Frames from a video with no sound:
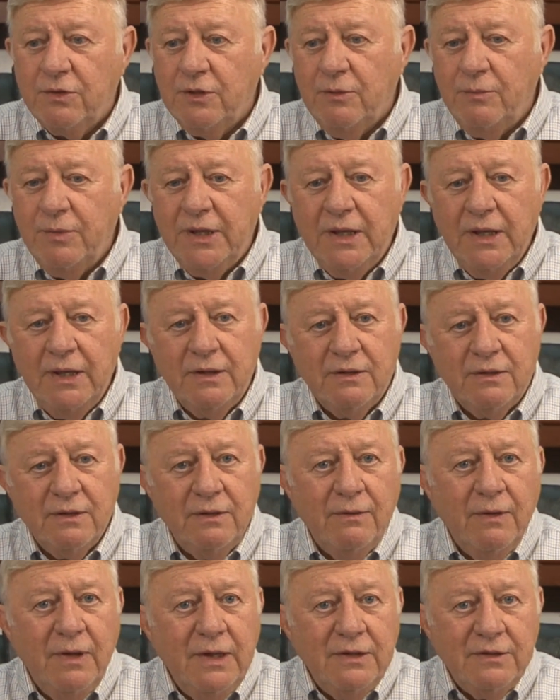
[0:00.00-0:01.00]
They'll begin
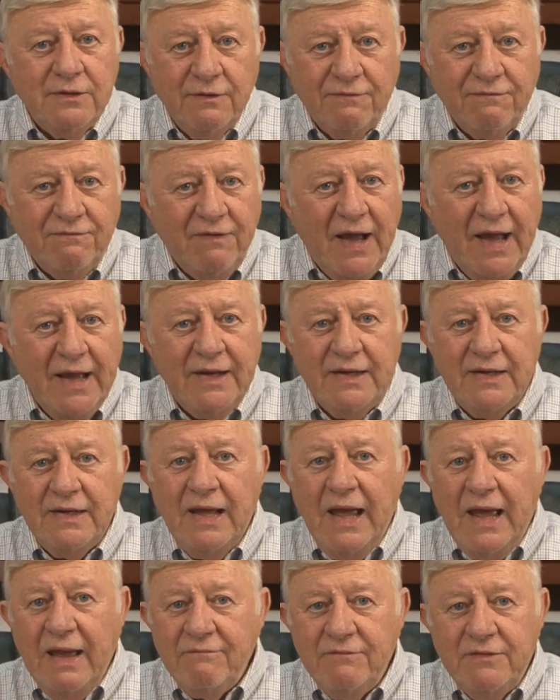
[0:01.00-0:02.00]
to, to fight and to
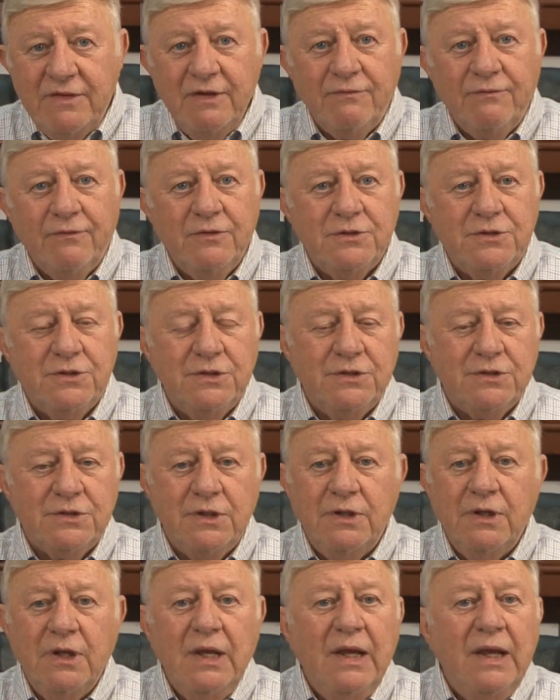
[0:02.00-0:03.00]
have differences.
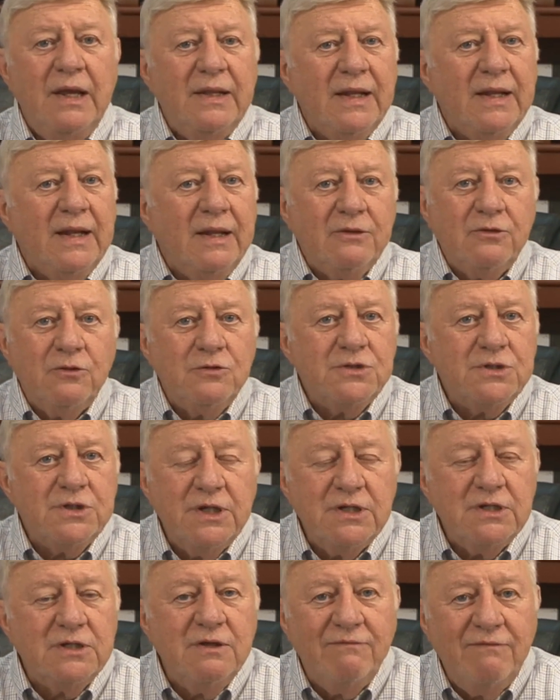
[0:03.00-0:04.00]
And they let those
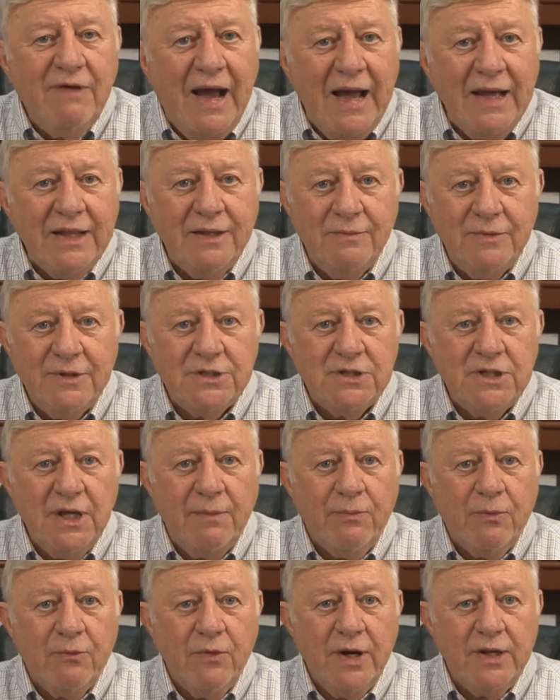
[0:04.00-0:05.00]
things divide them and
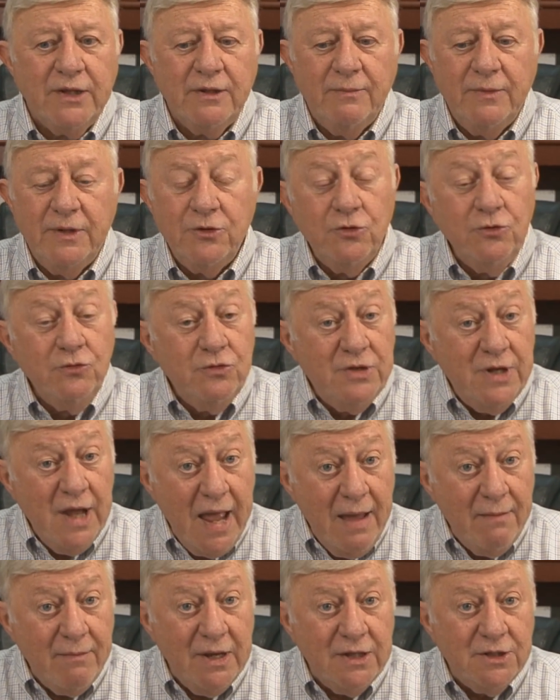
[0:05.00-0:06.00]
separate them and do
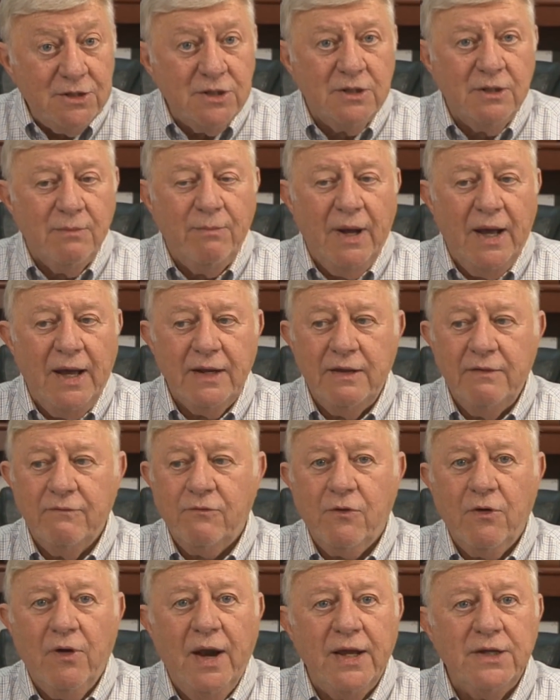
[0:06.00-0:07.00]
damage in the body of
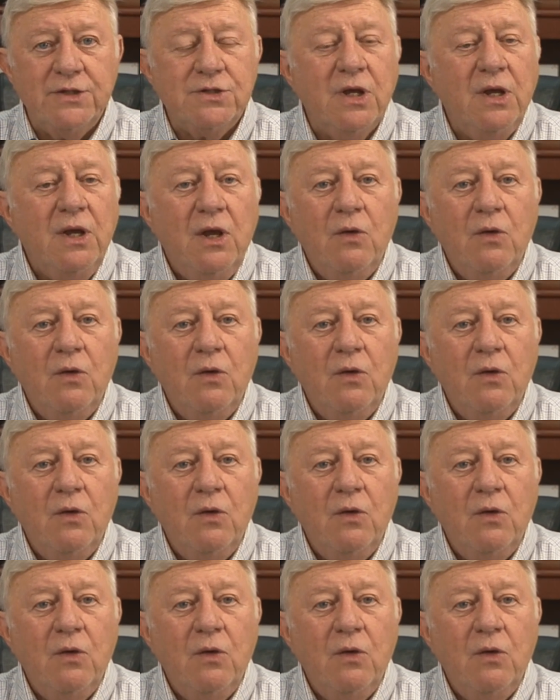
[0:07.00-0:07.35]
Christ.